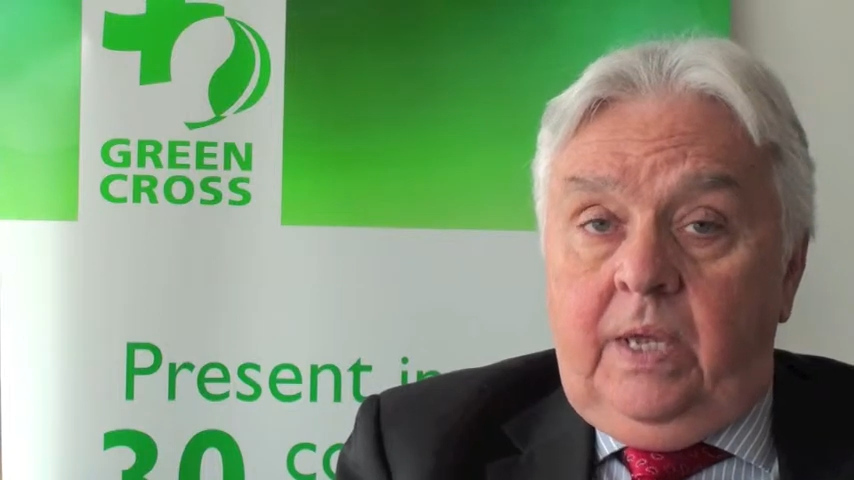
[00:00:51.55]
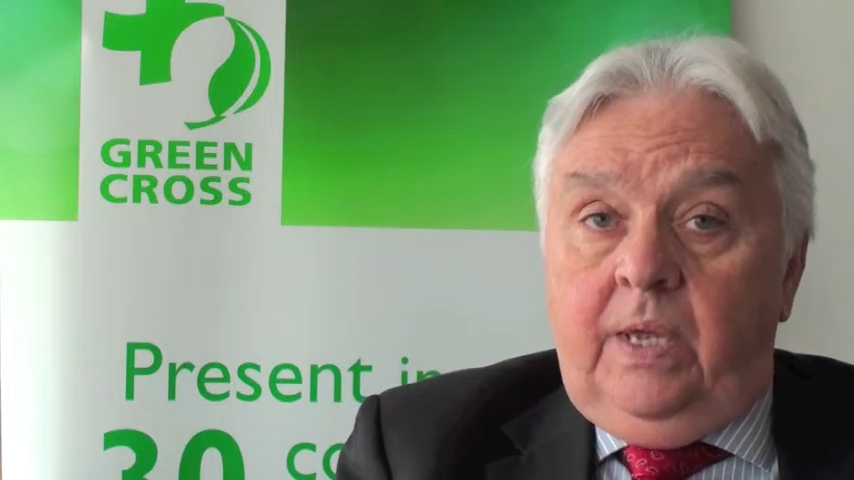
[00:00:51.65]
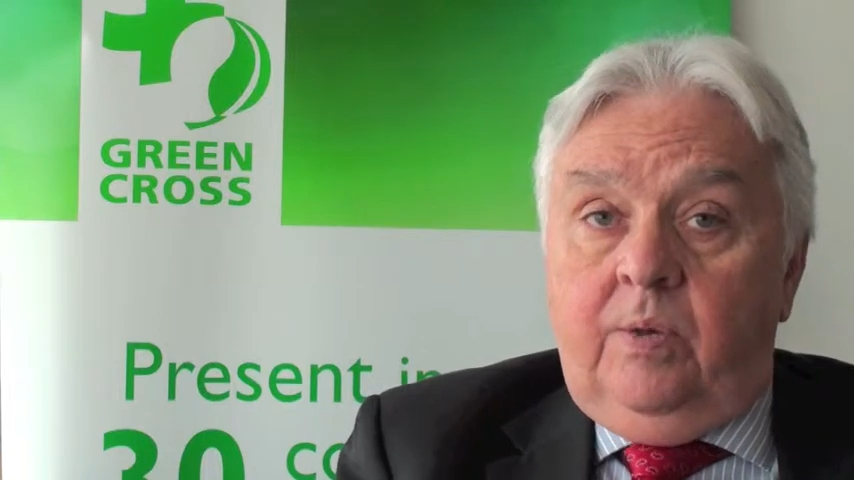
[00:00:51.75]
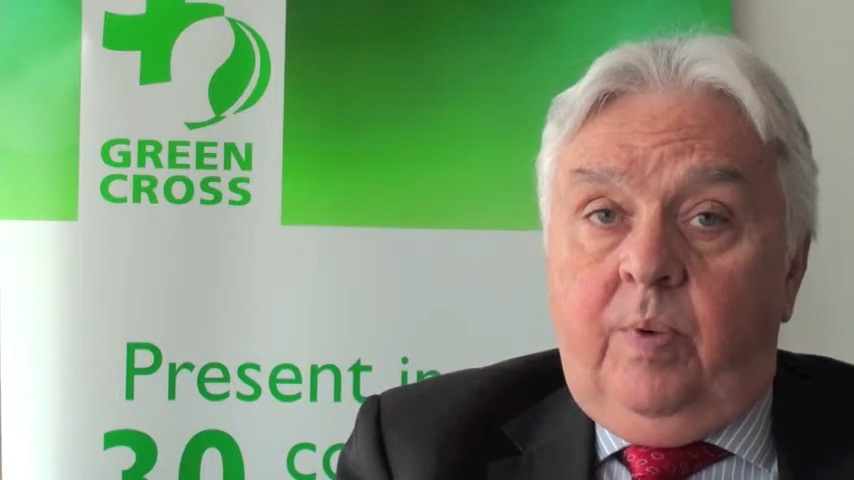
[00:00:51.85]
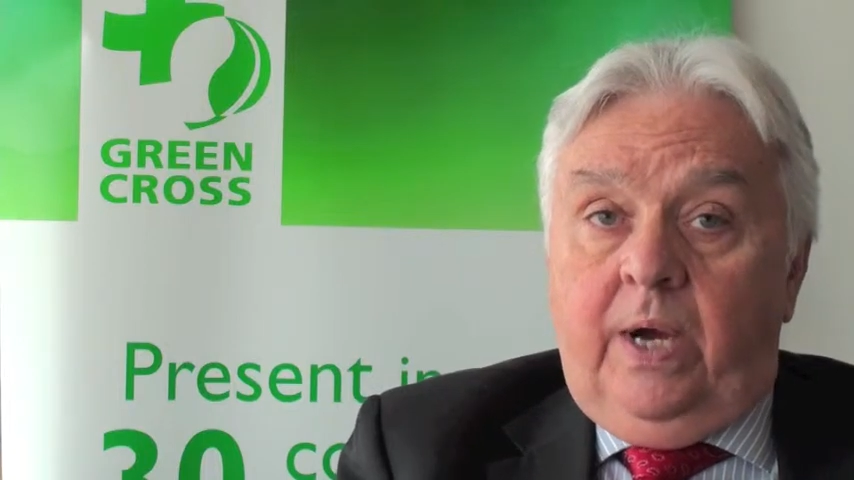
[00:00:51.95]

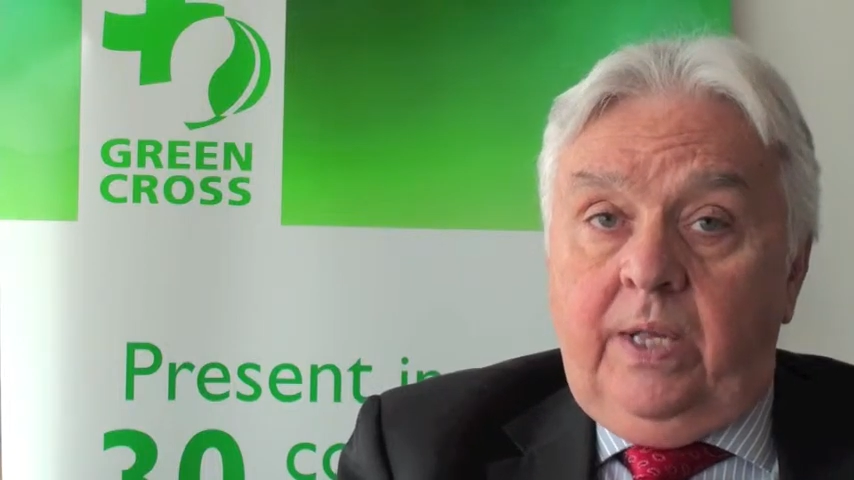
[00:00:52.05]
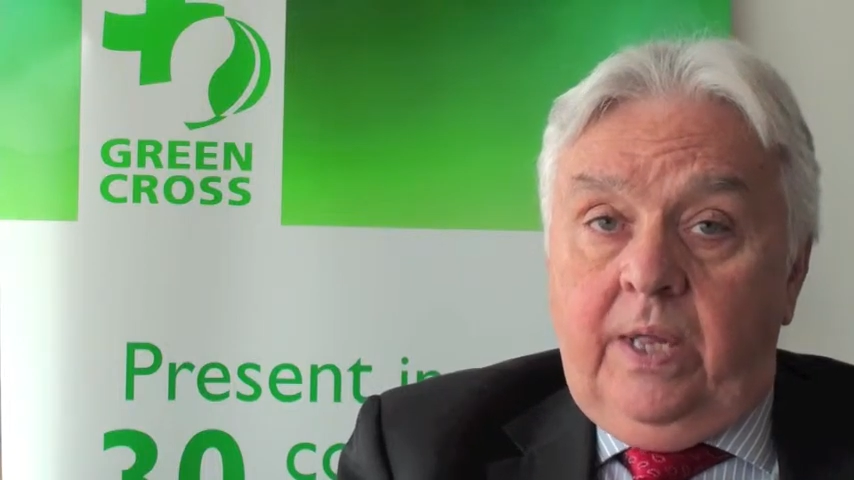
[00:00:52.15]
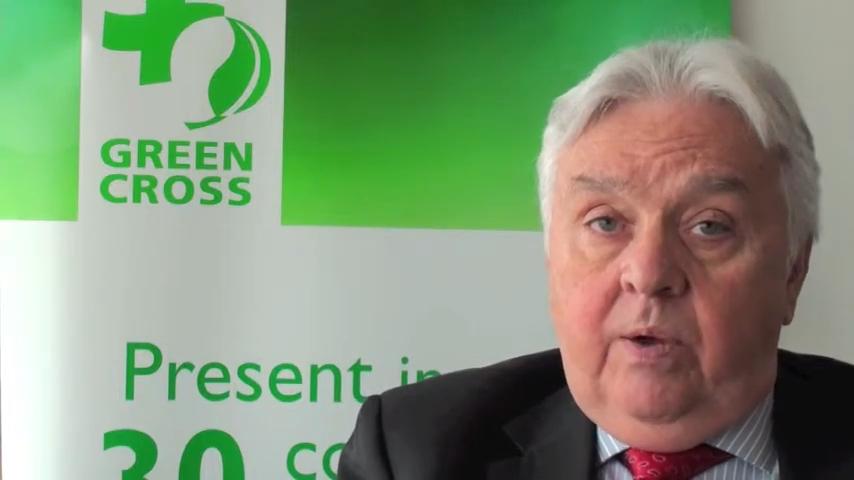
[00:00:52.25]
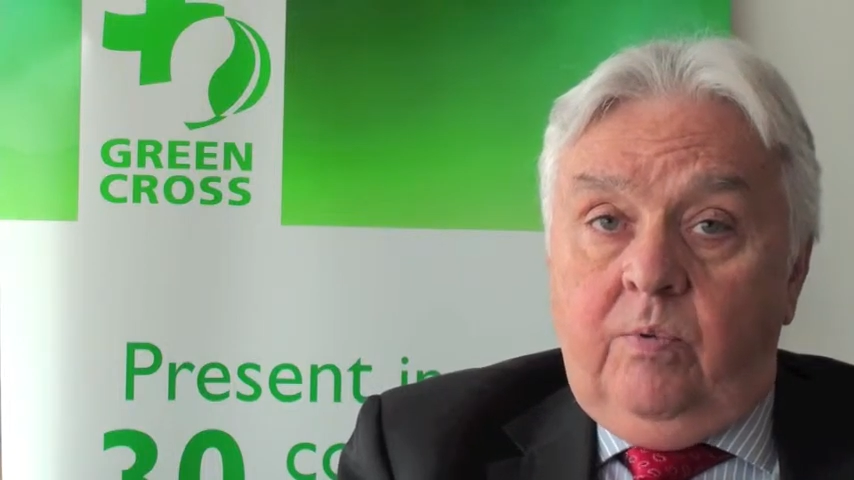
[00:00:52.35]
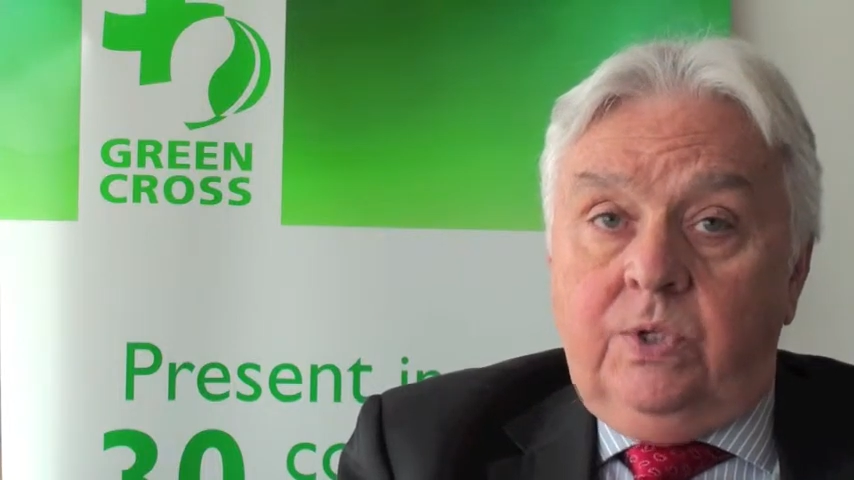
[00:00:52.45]
and part of
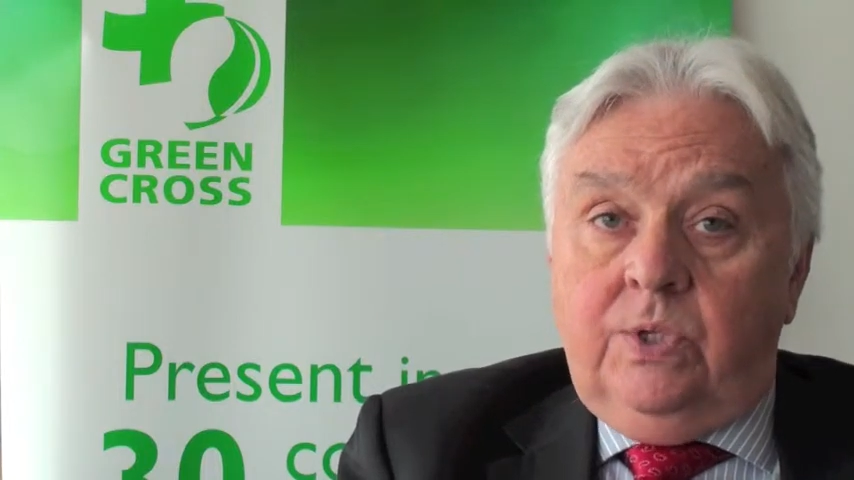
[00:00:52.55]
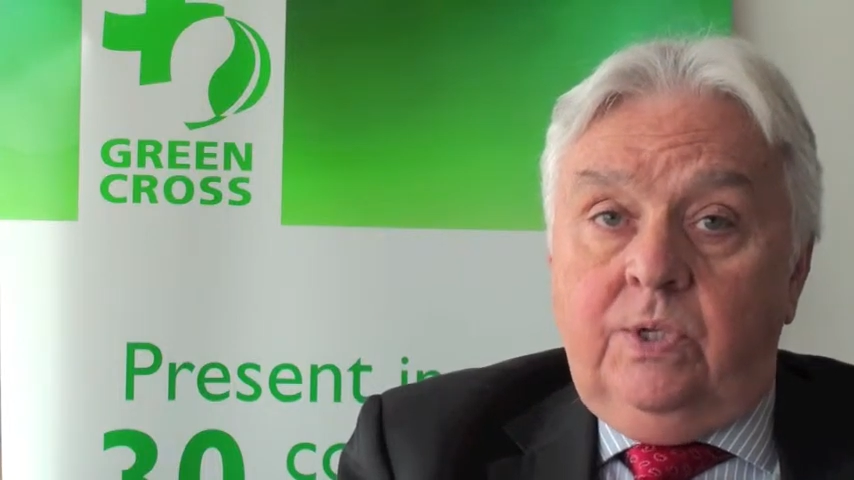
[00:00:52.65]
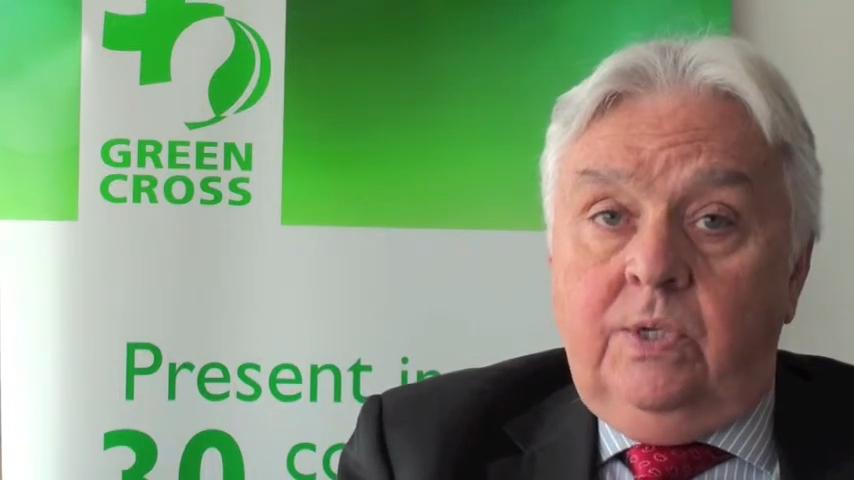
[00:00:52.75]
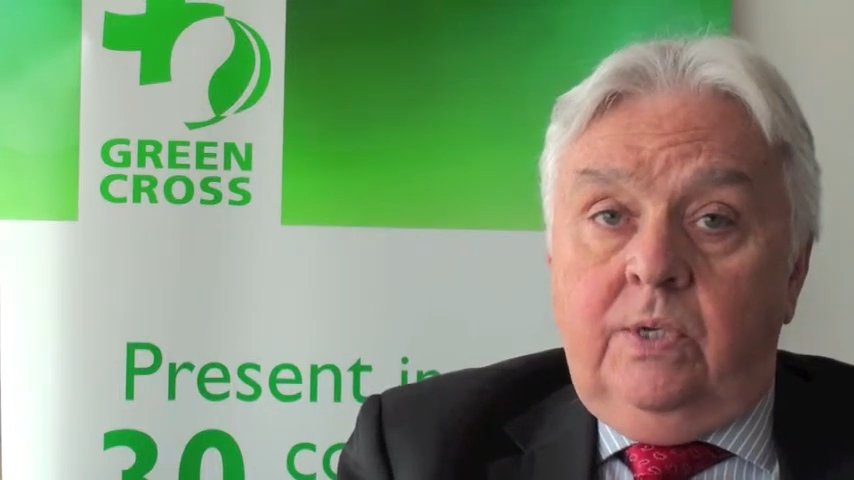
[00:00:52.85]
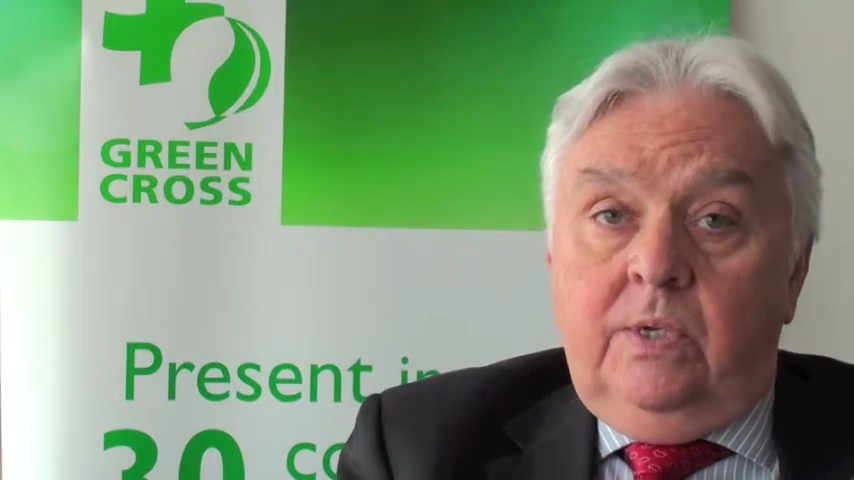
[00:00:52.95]
that was